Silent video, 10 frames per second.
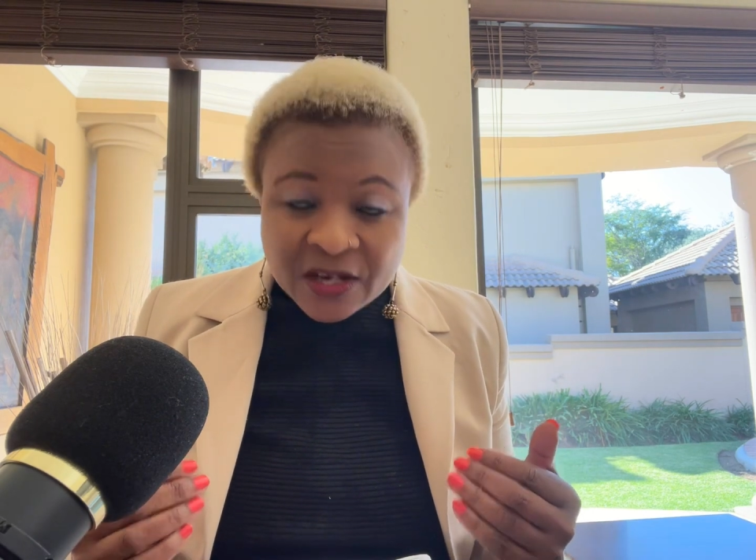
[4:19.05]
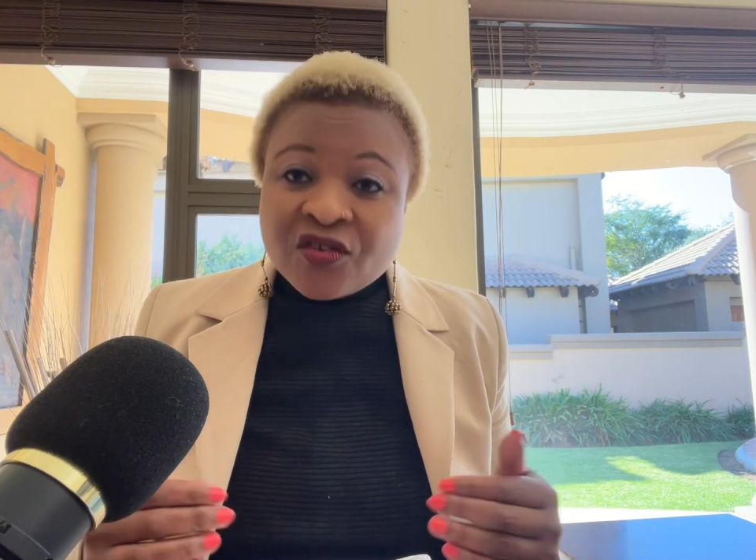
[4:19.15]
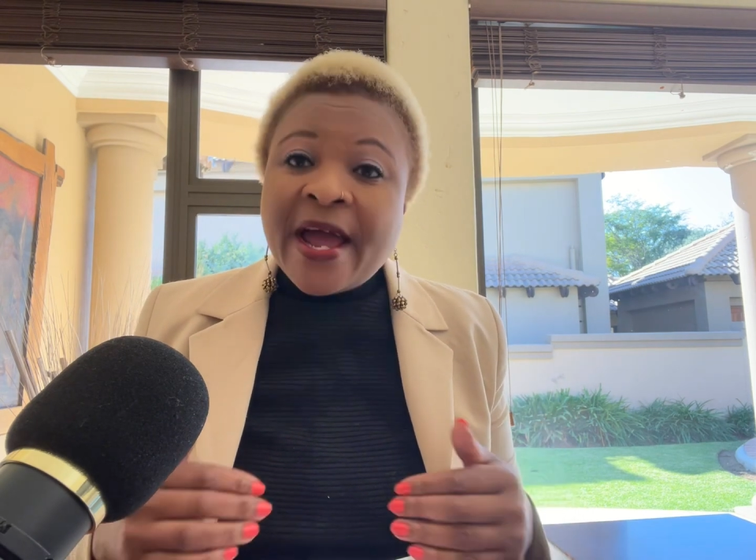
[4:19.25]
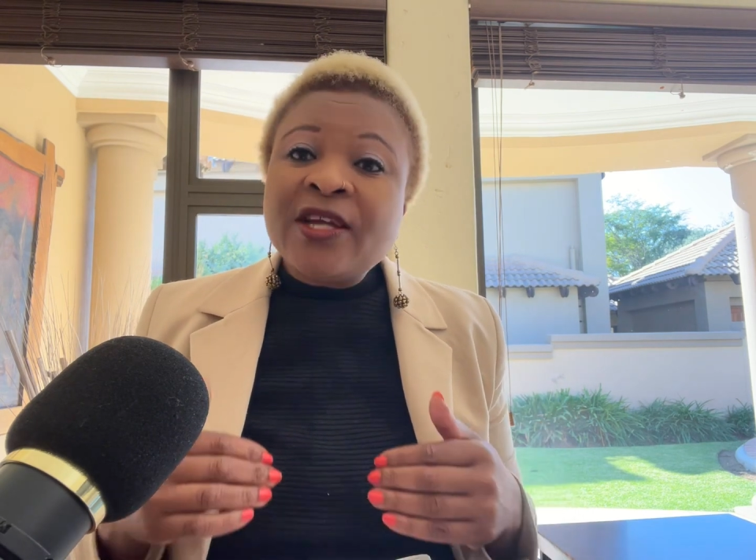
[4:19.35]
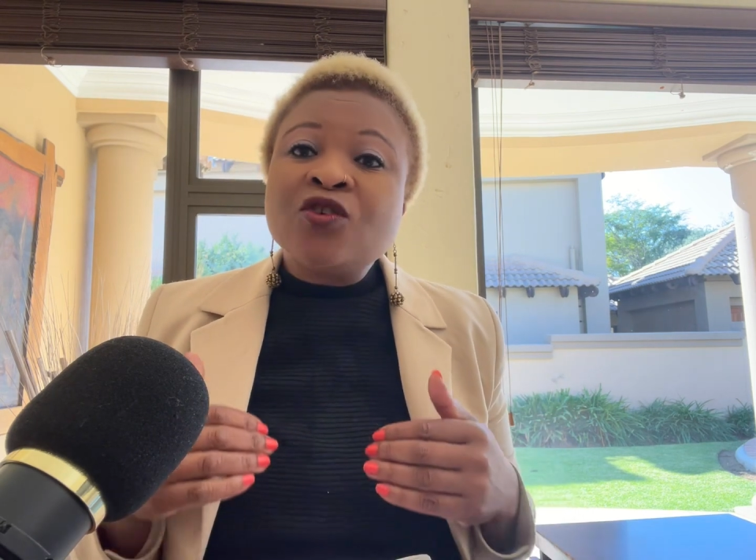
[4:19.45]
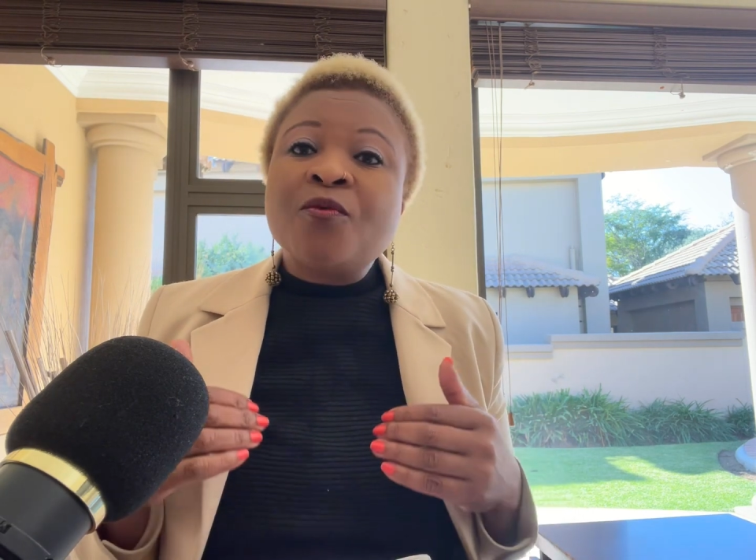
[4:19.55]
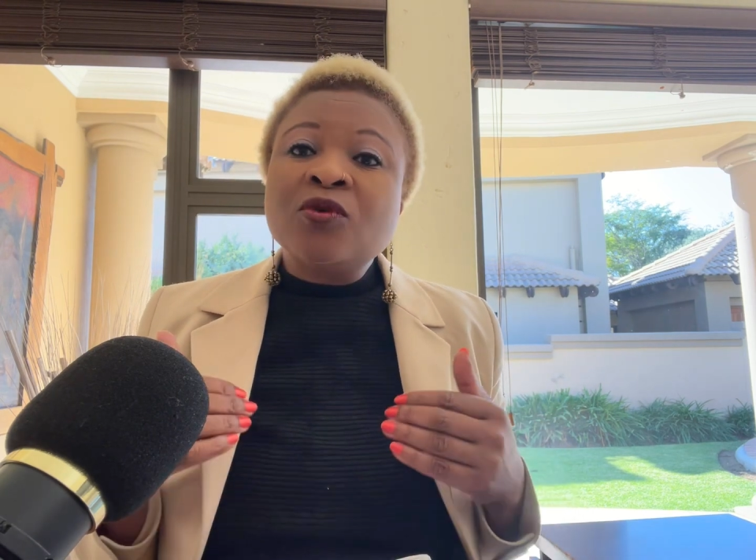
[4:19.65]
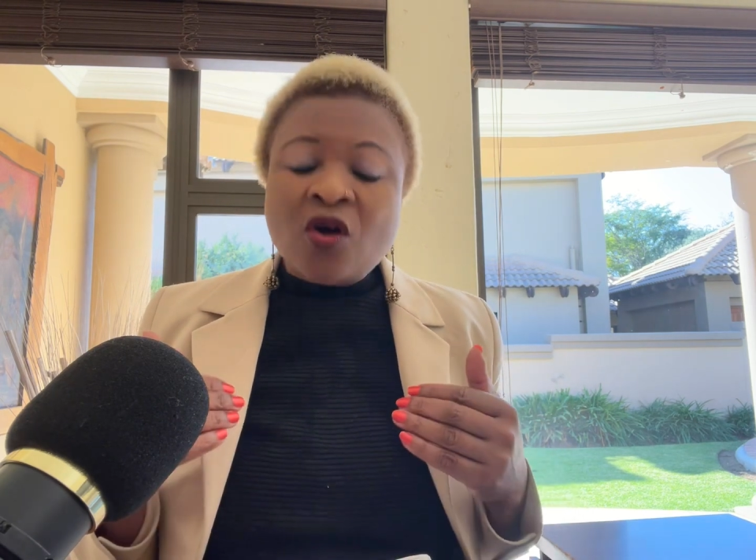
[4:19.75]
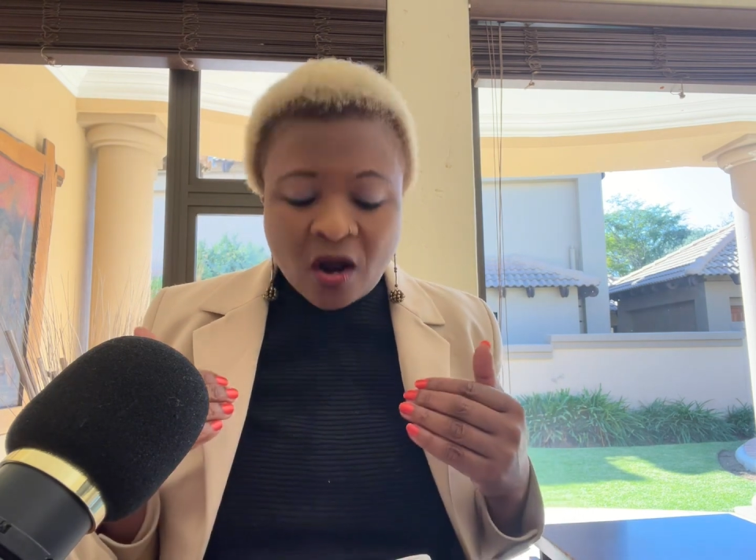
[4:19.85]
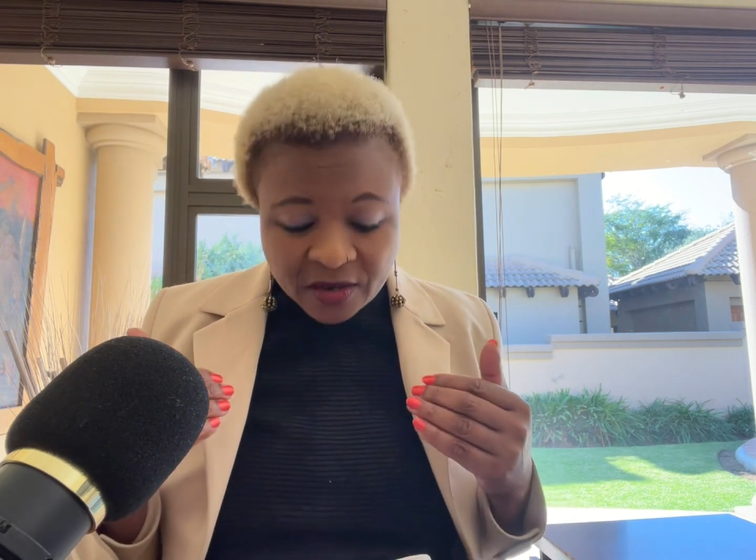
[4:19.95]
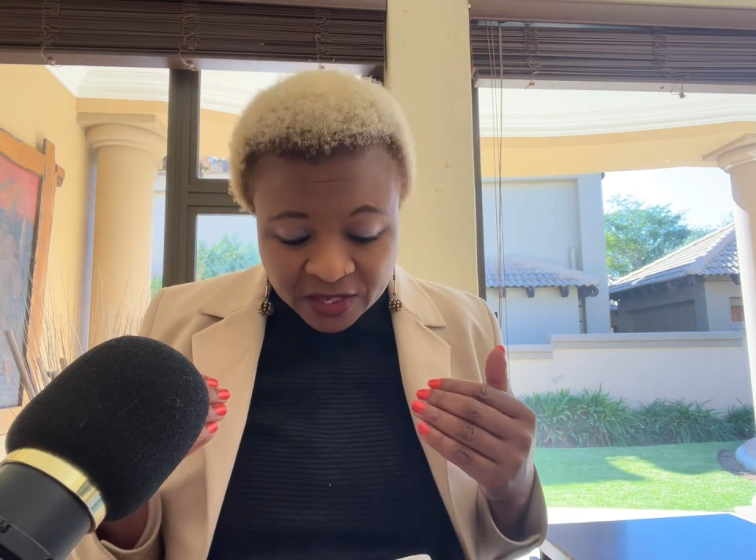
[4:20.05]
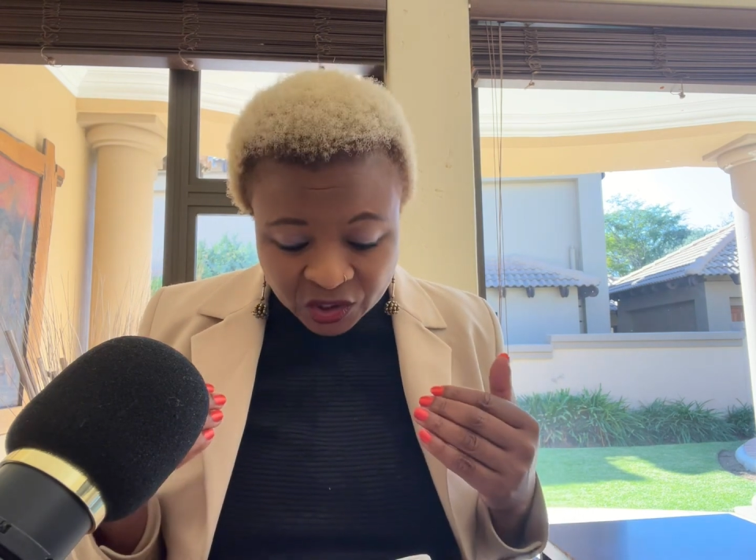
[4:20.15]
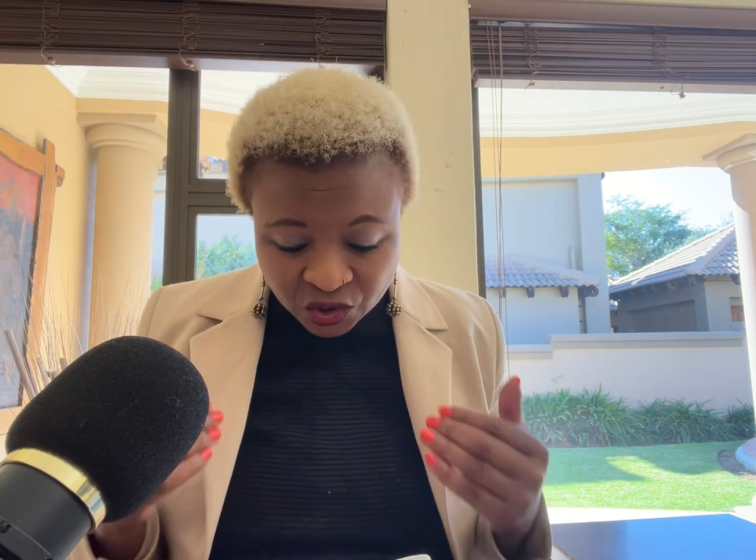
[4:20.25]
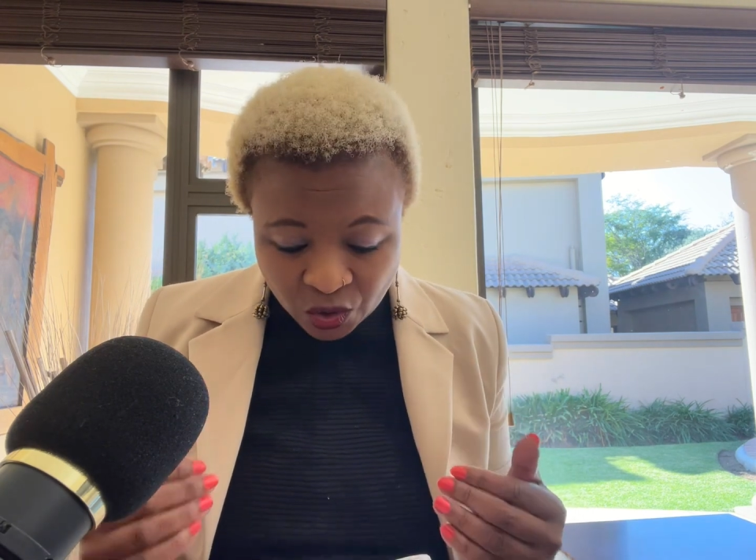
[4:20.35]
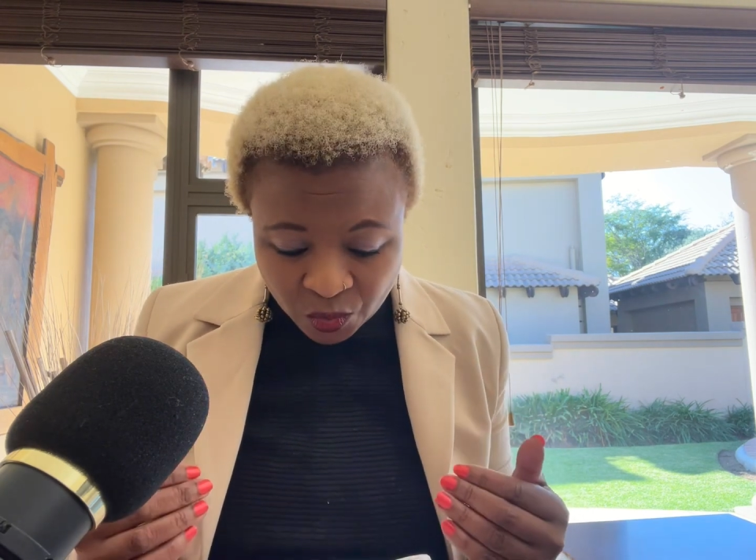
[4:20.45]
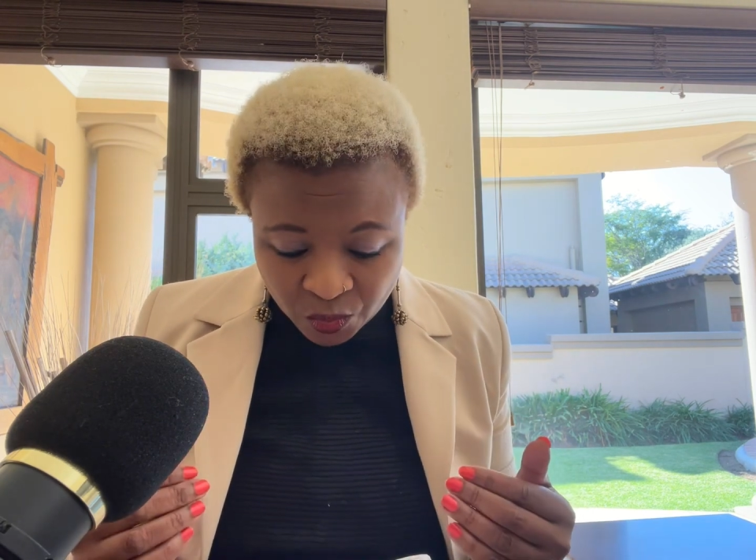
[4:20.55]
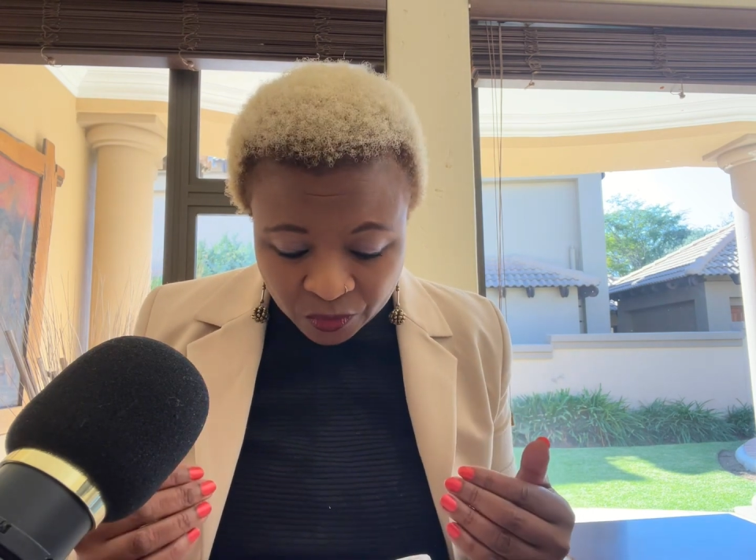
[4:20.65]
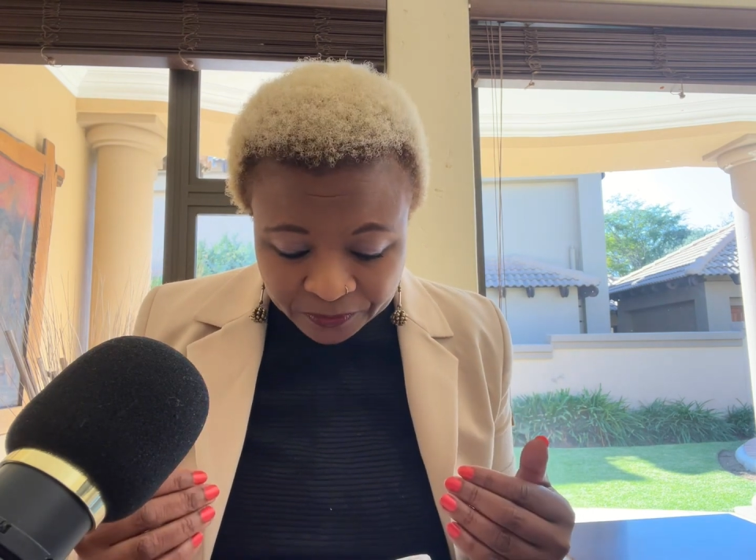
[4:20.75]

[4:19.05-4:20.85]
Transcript: trying to put on this show,